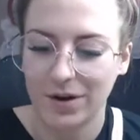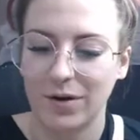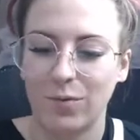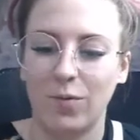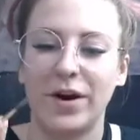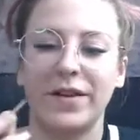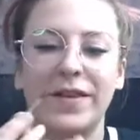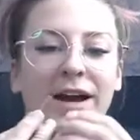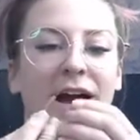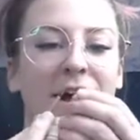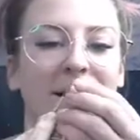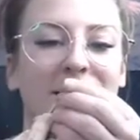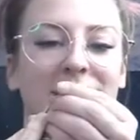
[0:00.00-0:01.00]
when, like
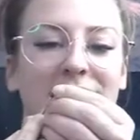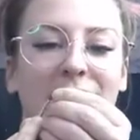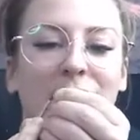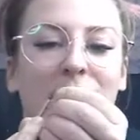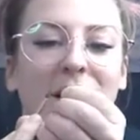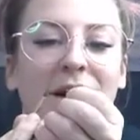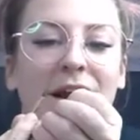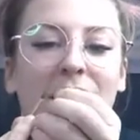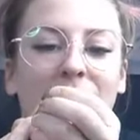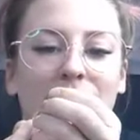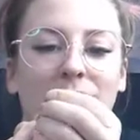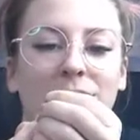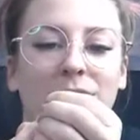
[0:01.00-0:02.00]
I can tell right
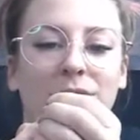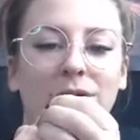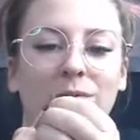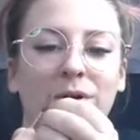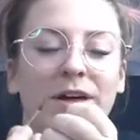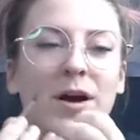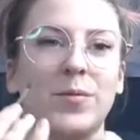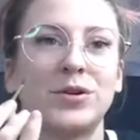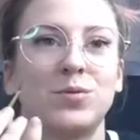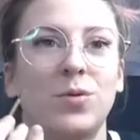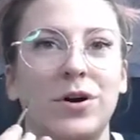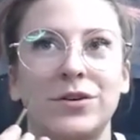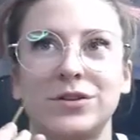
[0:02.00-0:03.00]
now with how much
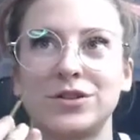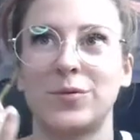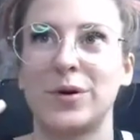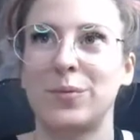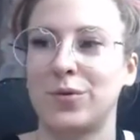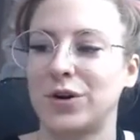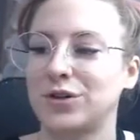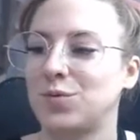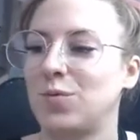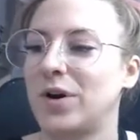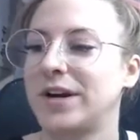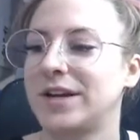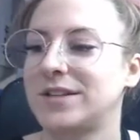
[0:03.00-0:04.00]
water is on my brush,
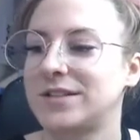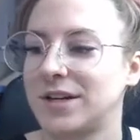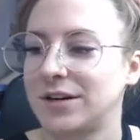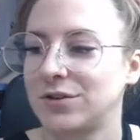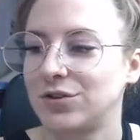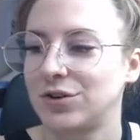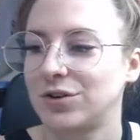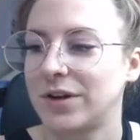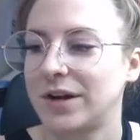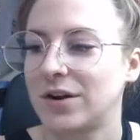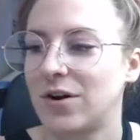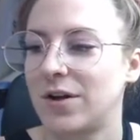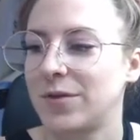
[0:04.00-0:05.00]
what it's going to look
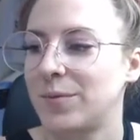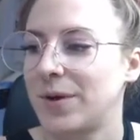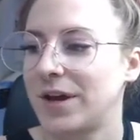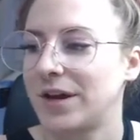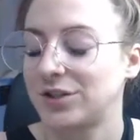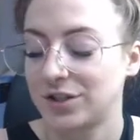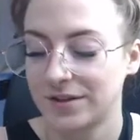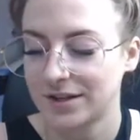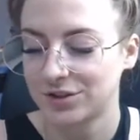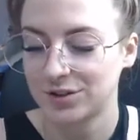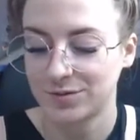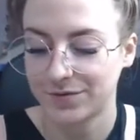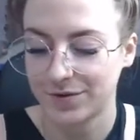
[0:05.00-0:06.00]
like on the page. And that's
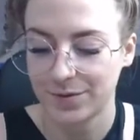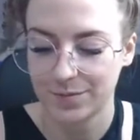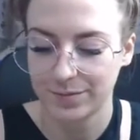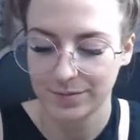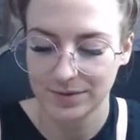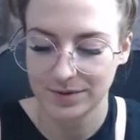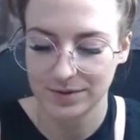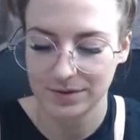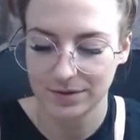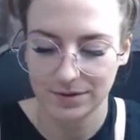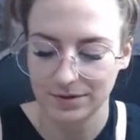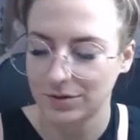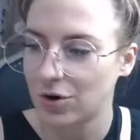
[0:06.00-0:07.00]
just from
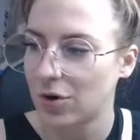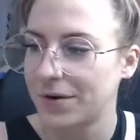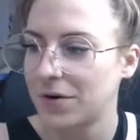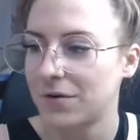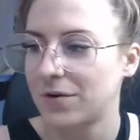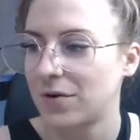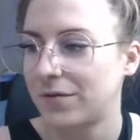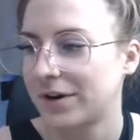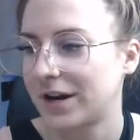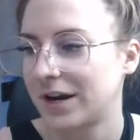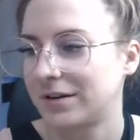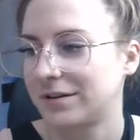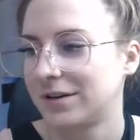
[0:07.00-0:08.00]
going over and over
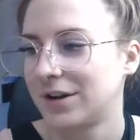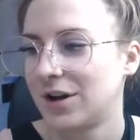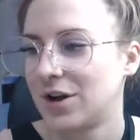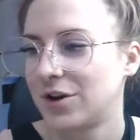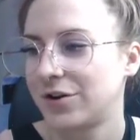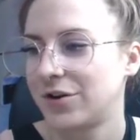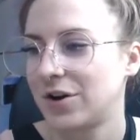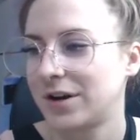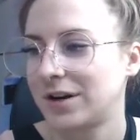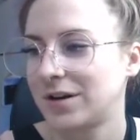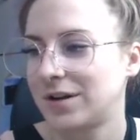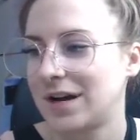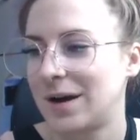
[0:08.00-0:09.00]
again. You're not going
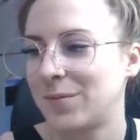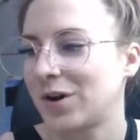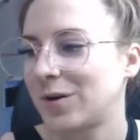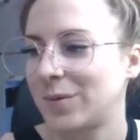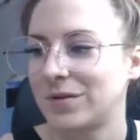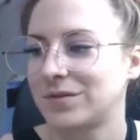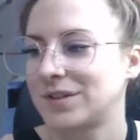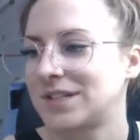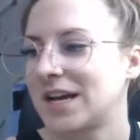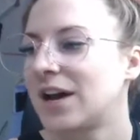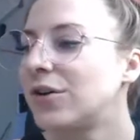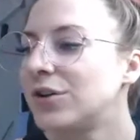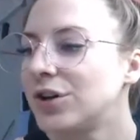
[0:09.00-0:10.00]
to, I'm not going to be able to
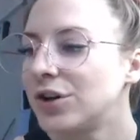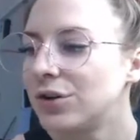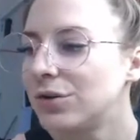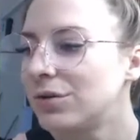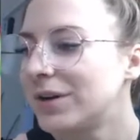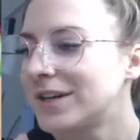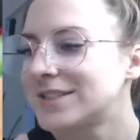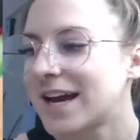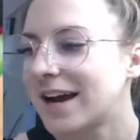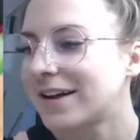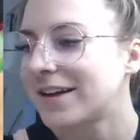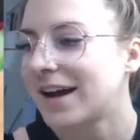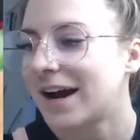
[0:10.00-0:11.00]
tell you
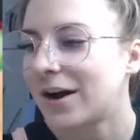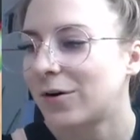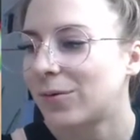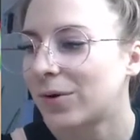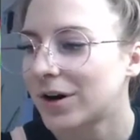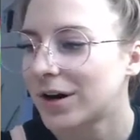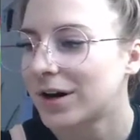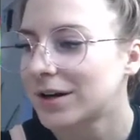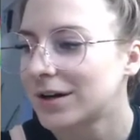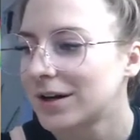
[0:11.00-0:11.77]
exactly how to work.